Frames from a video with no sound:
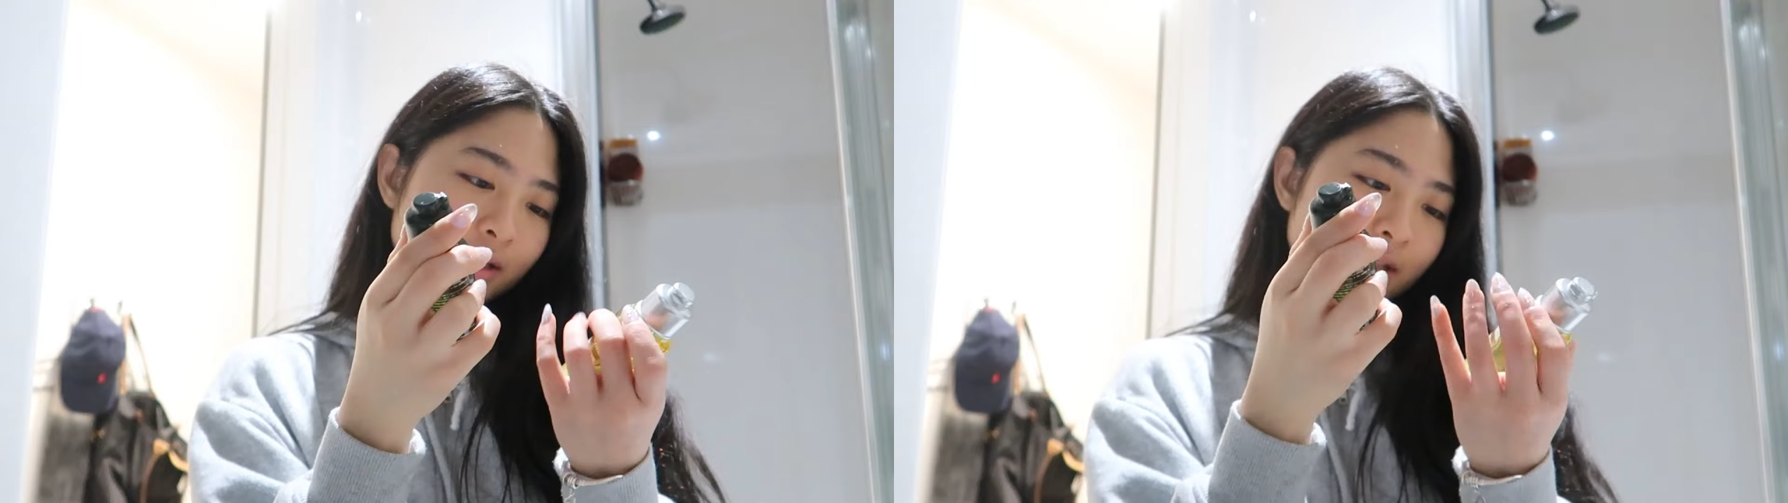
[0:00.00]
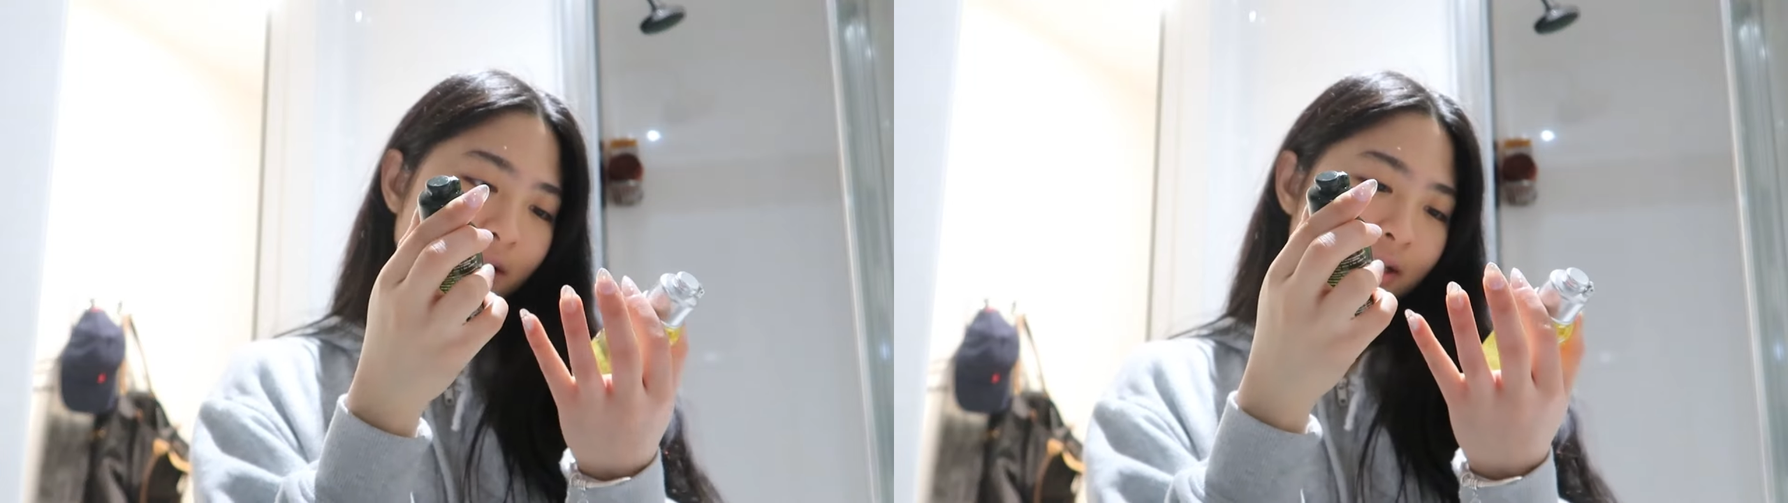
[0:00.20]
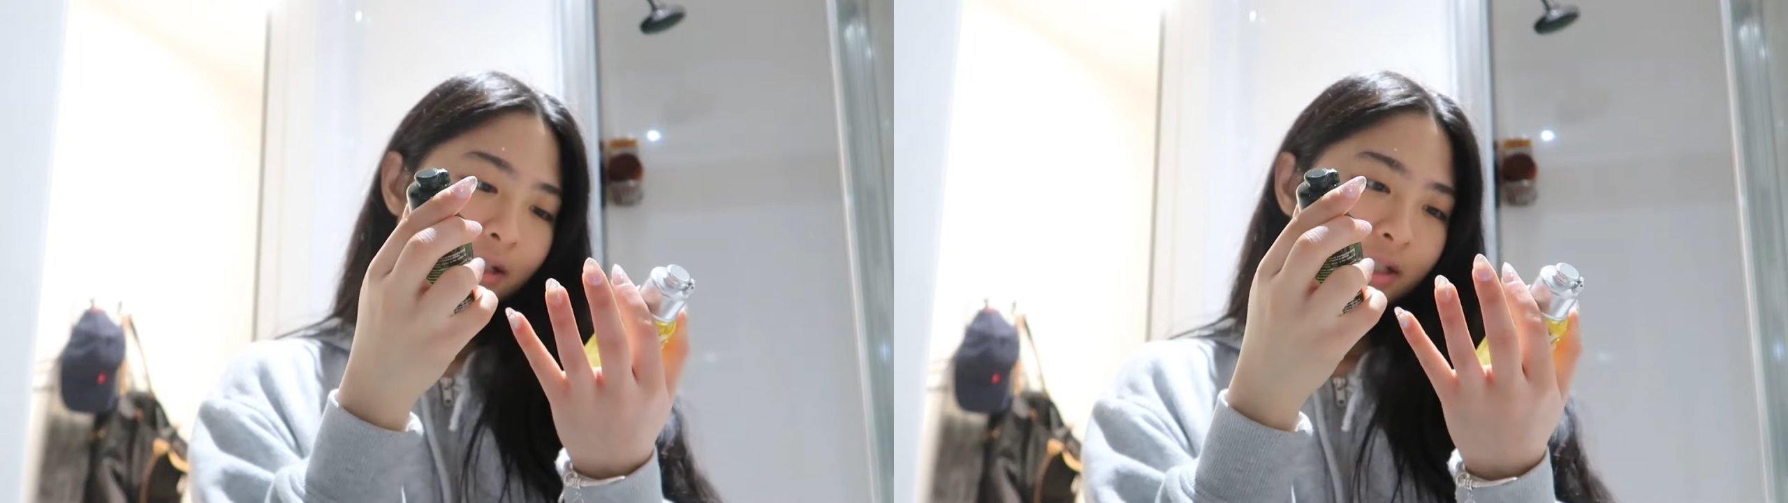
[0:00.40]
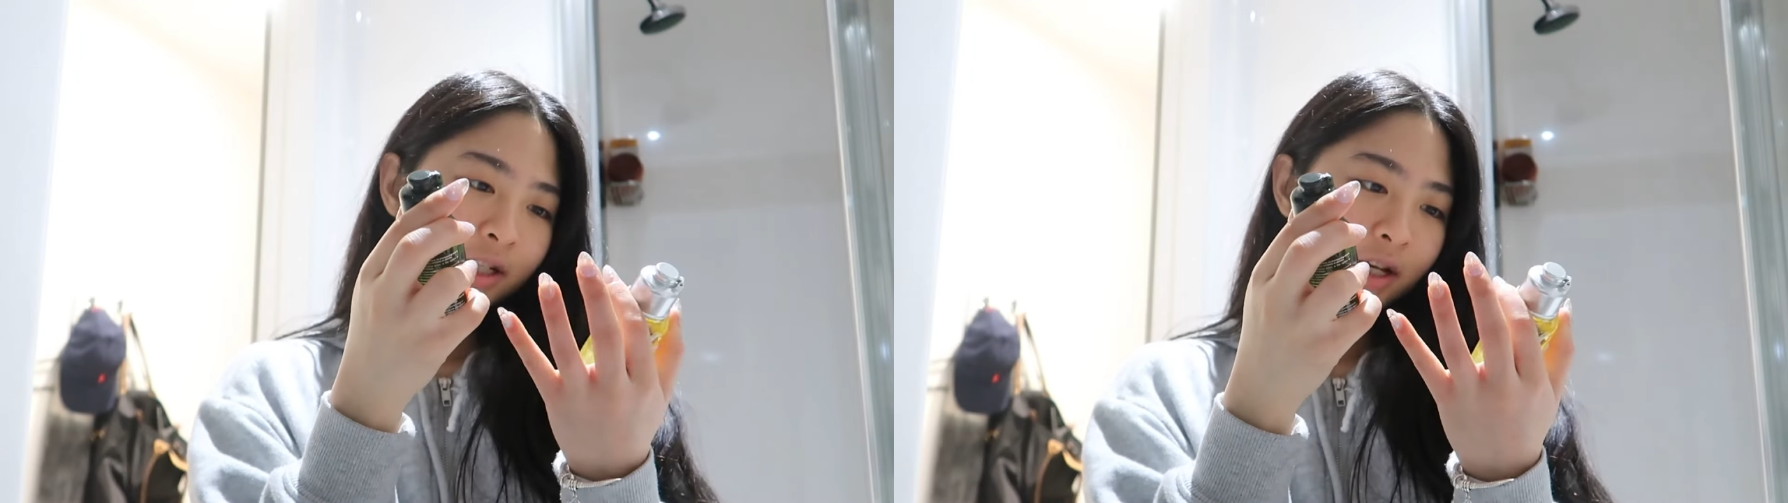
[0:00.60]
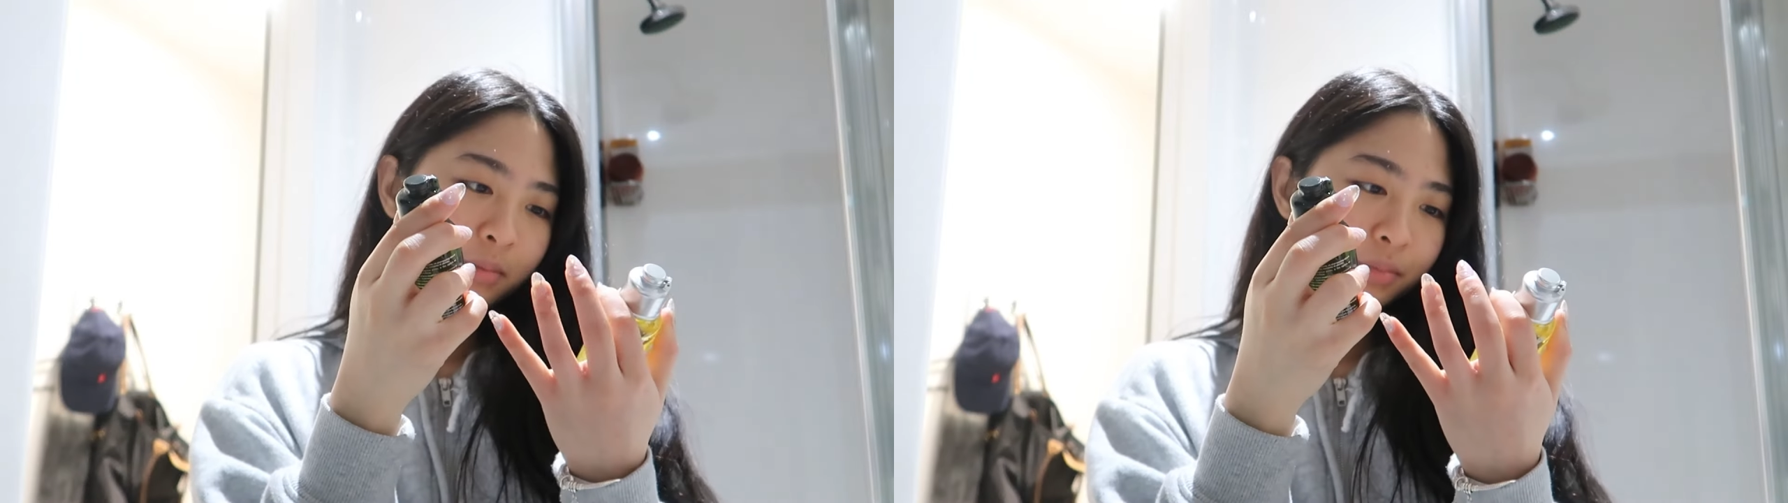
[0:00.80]
like
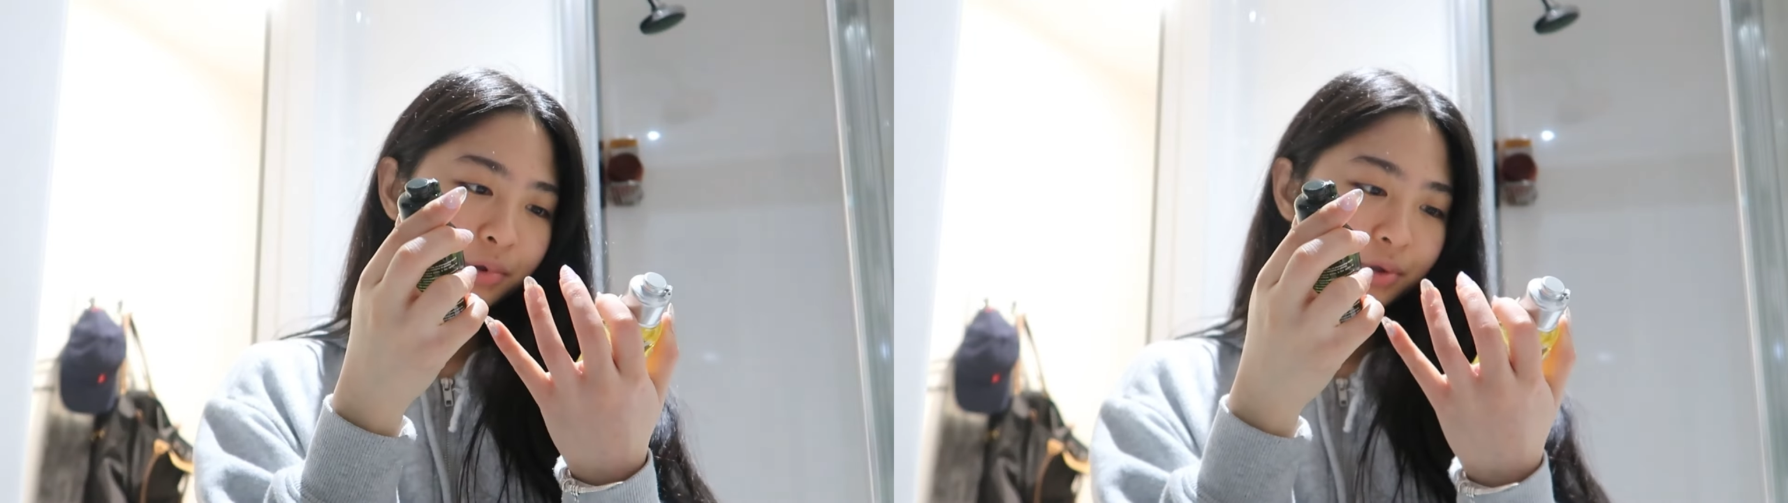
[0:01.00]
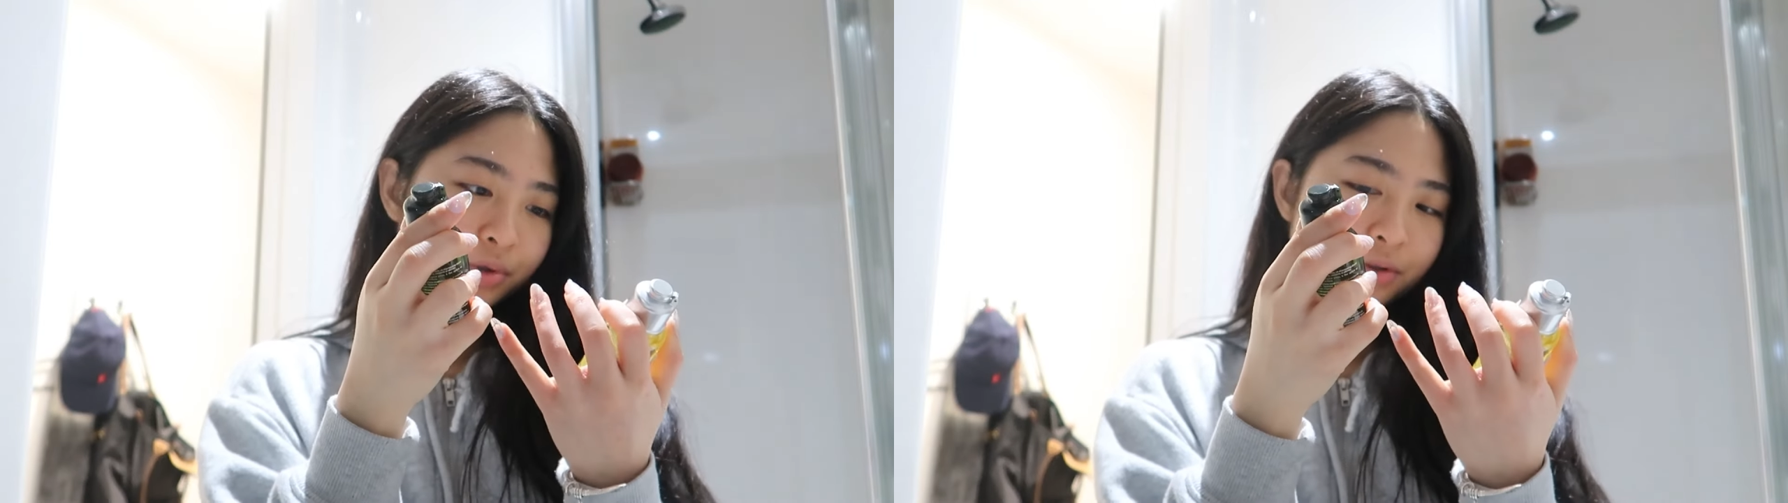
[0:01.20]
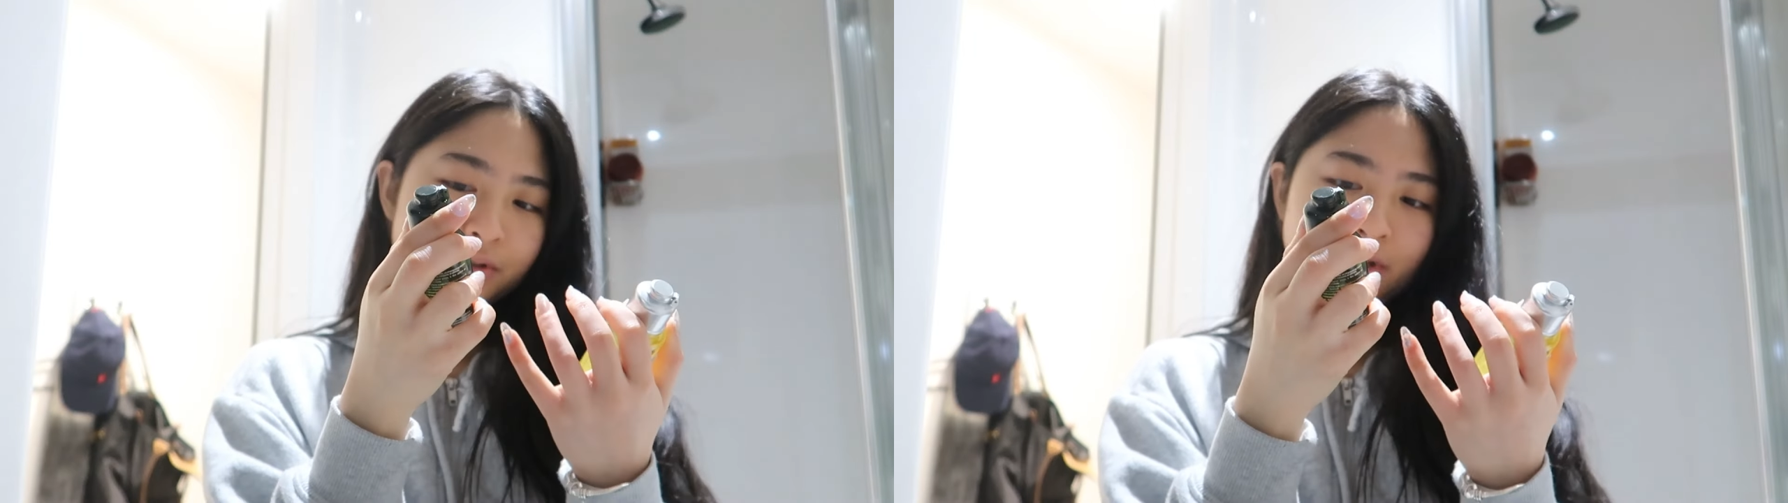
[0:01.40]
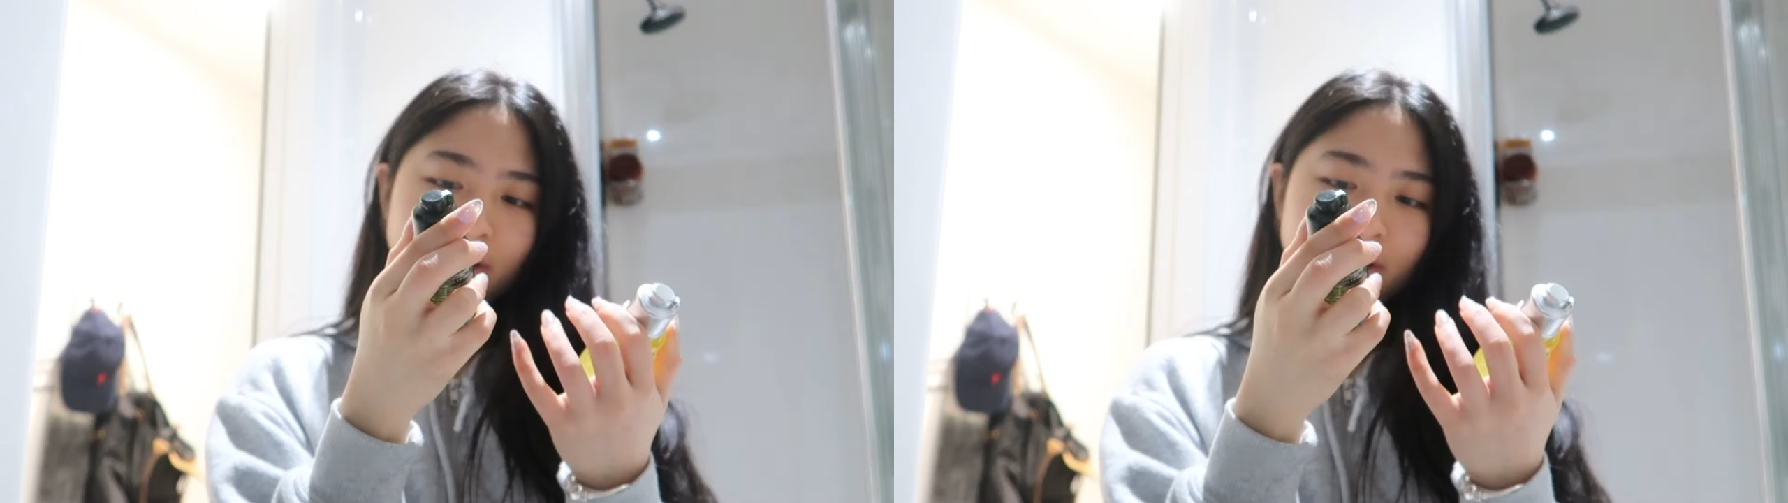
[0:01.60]
shampoo